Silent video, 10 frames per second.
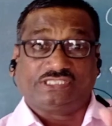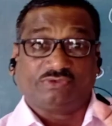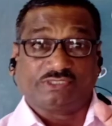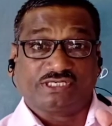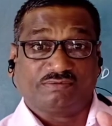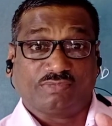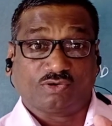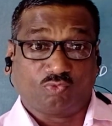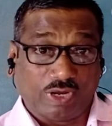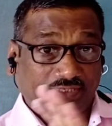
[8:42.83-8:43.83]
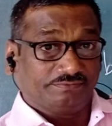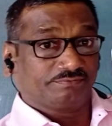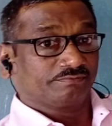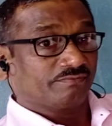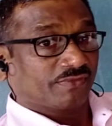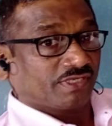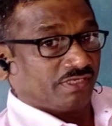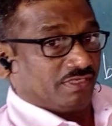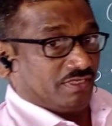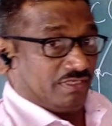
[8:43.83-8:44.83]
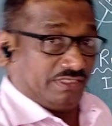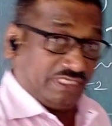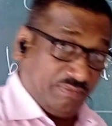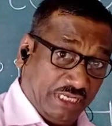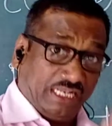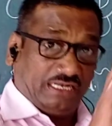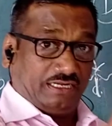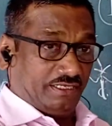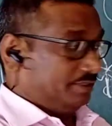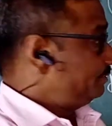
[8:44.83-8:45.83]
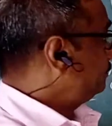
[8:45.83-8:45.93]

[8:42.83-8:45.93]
equation number 1. Similarly,